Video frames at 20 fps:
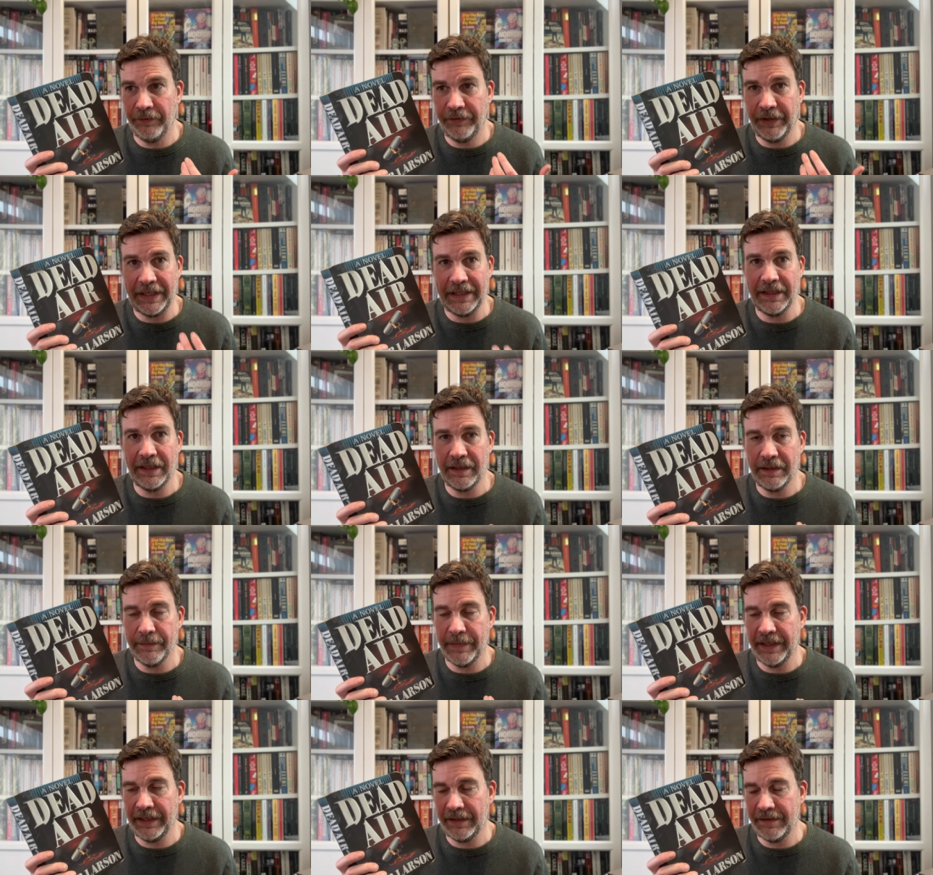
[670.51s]

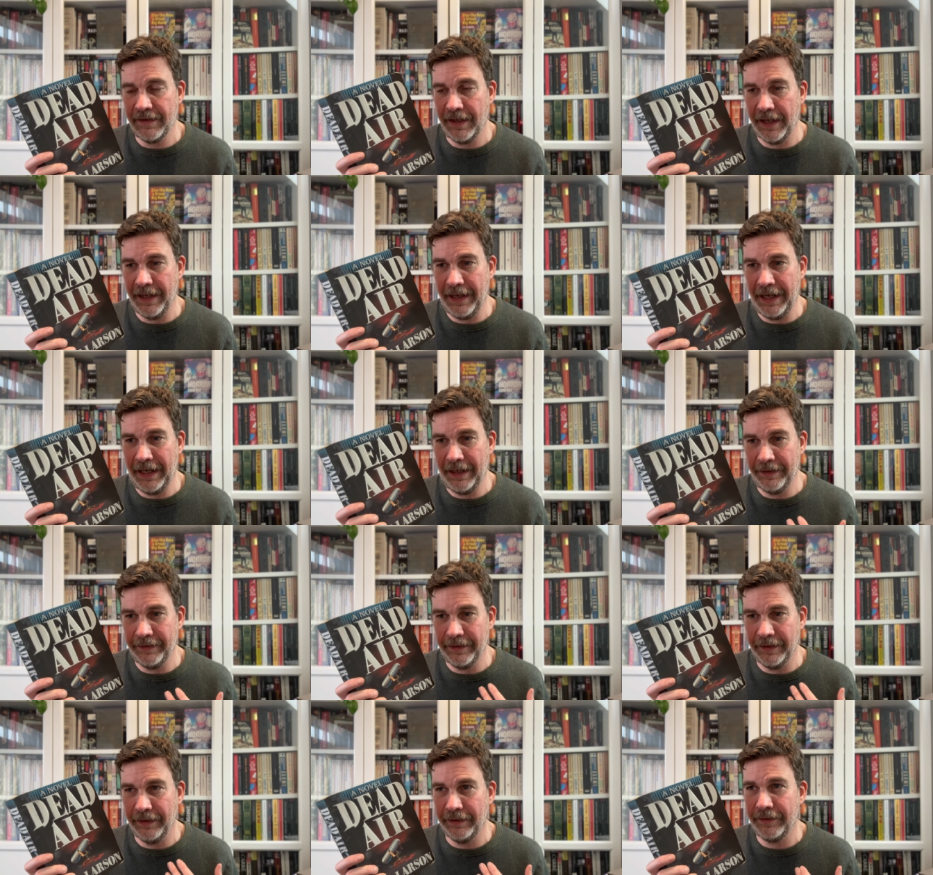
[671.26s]
Satanism and things like that,
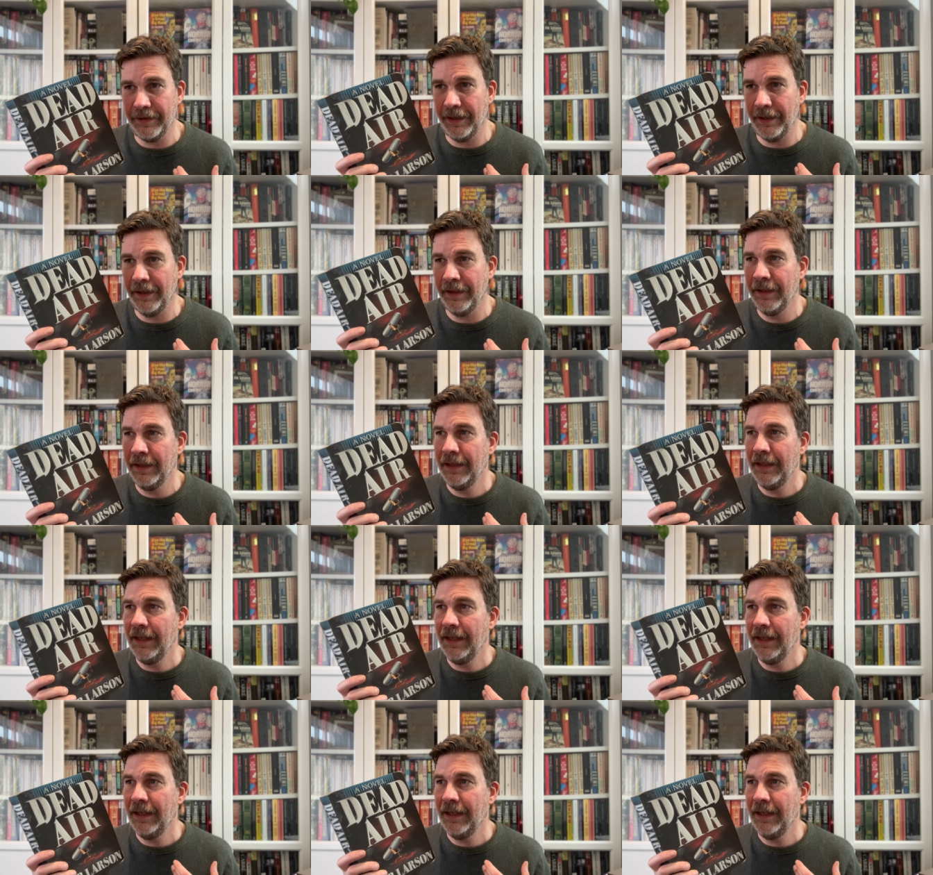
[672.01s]
and the